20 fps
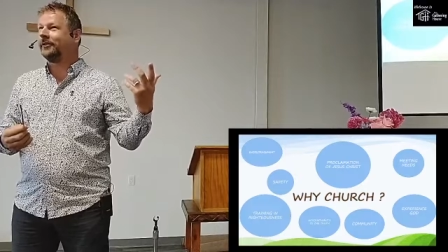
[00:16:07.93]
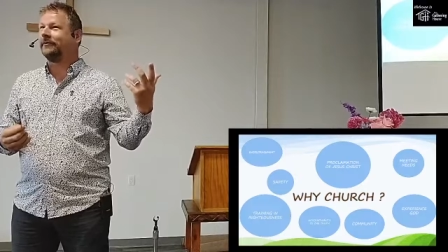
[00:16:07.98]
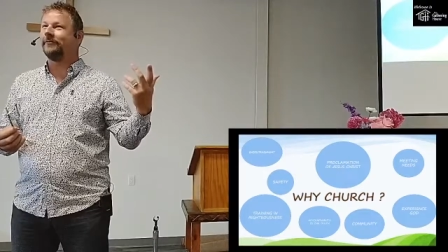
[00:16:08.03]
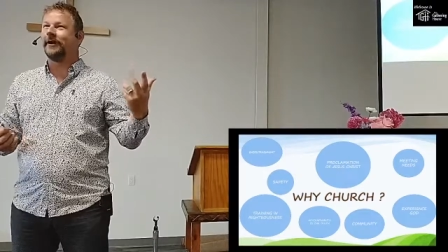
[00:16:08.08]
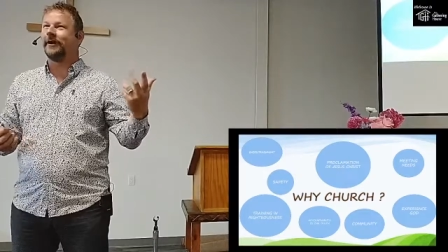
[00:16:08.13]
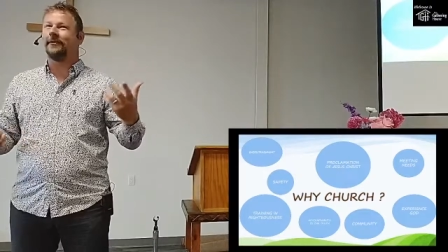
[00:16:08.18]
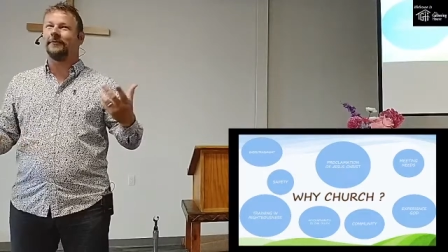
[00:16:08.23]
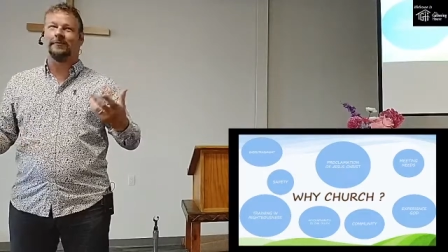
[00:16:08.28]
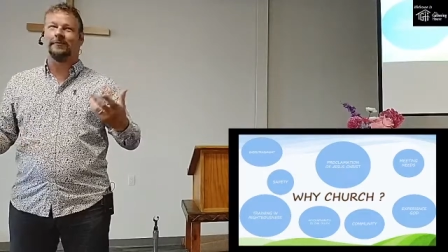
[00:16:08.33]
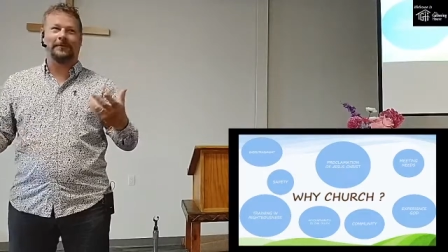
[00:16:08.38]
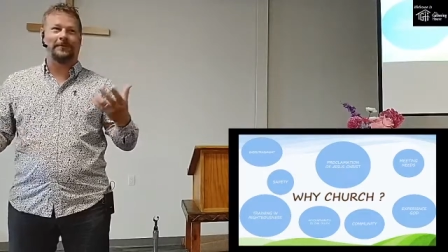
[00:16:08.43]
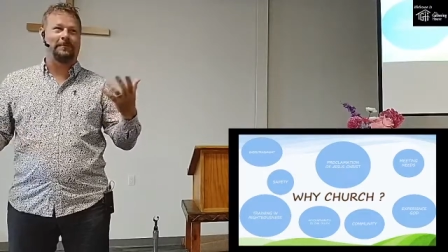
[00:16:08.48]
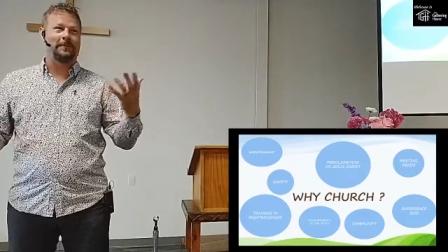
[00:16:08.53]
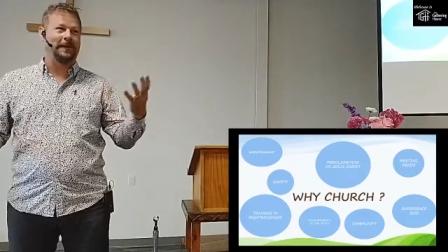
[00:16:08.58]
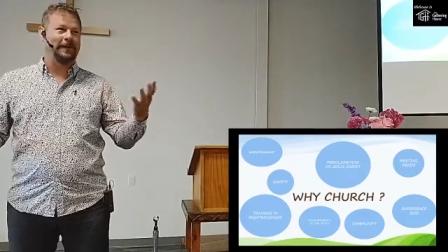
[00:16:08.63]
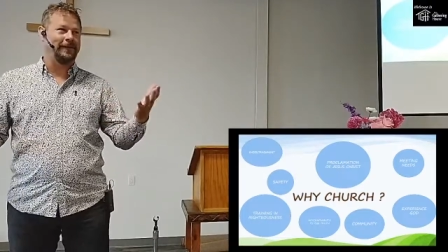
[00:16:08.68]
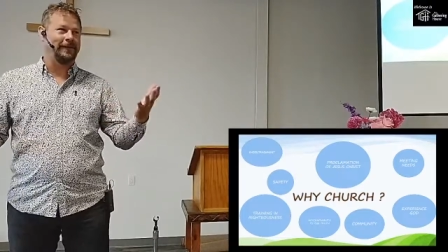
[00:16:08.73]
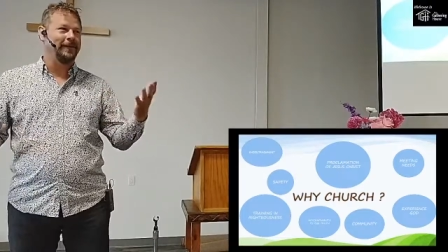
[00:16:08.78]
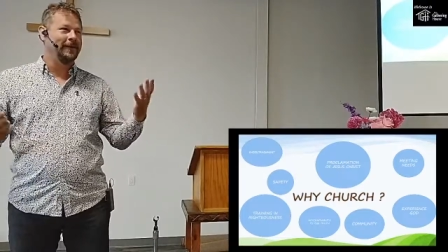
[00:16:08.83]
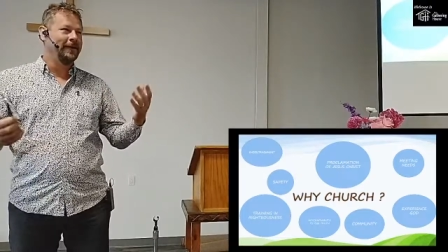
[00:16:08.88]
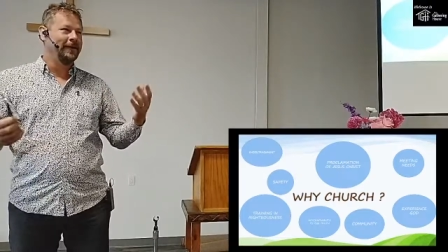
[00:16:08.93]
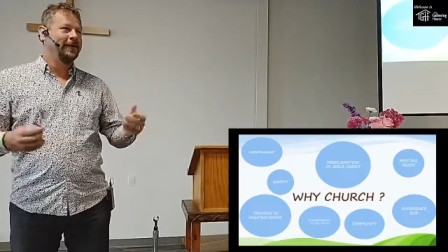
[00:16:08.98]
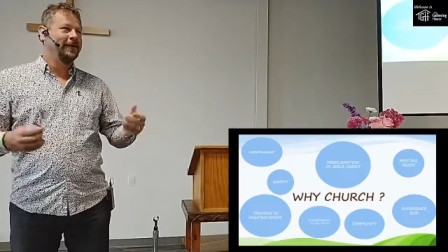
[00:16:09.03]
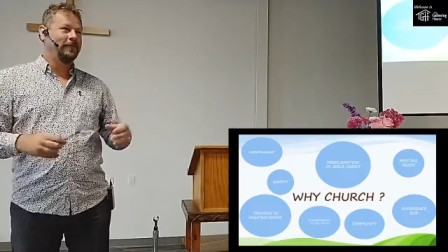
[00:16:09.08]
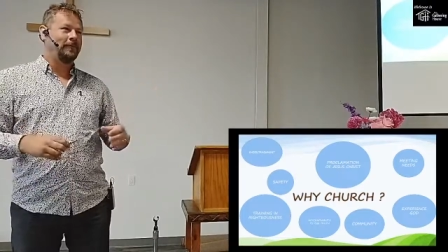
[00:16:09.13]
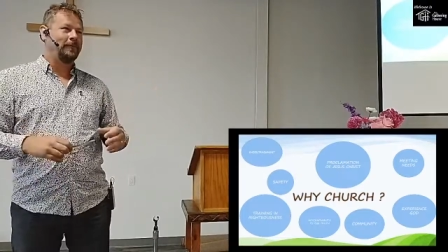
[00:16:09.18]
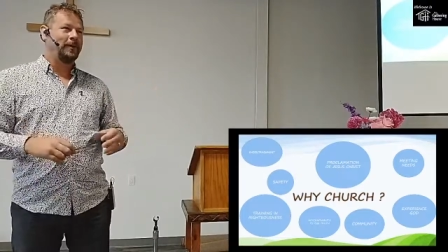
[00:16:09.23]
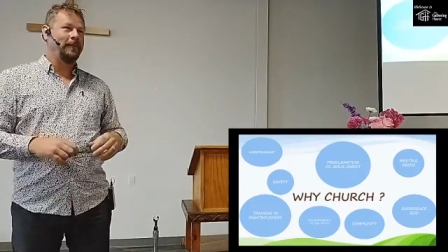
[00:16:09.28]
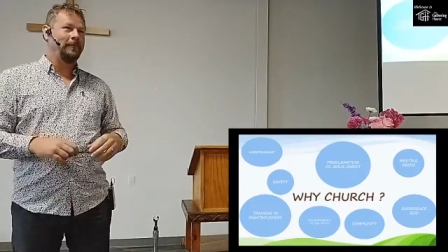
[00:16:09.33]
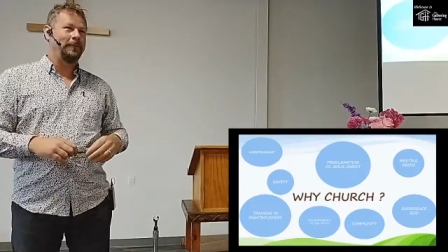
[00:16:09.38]
In fact, we spend
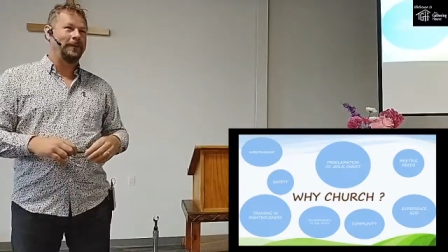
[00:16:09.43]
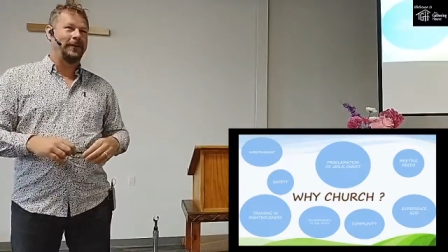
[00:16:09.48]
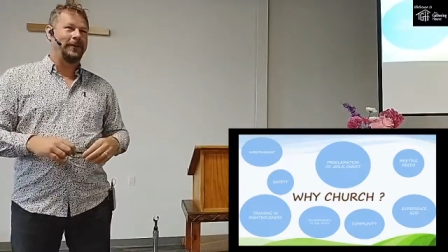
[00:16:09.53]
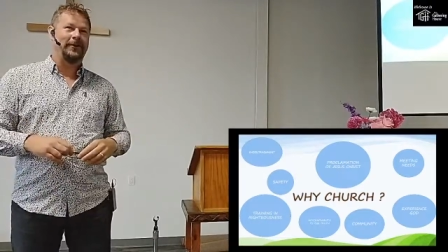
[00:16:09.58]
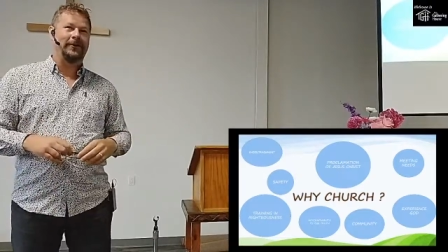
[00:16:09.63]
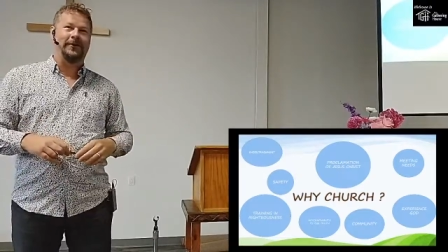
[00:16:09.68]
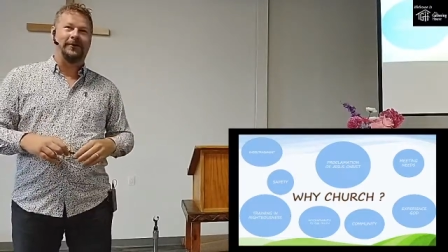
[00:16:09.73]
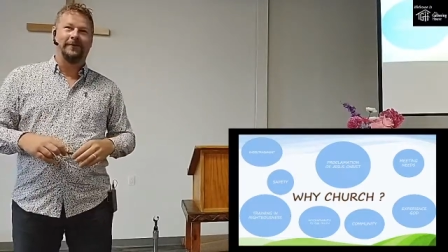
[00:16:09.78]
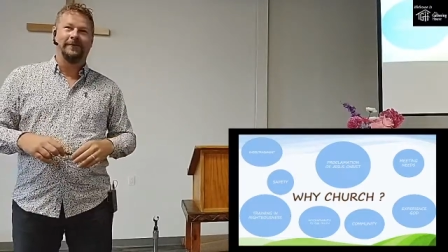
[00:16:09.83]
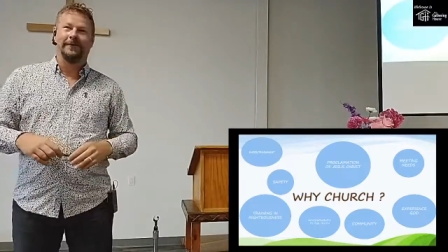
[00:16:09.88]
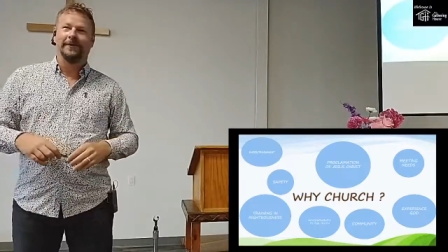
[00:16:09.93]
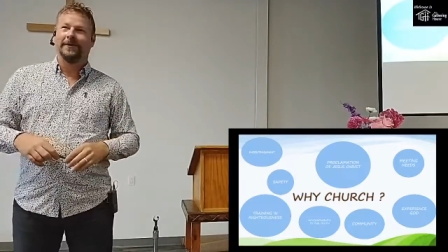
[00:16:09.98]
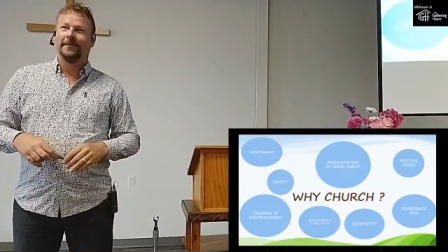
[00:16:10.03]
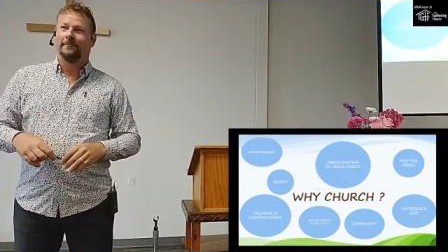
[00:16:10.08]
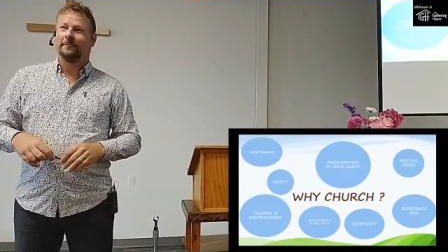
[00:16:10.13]
probably a good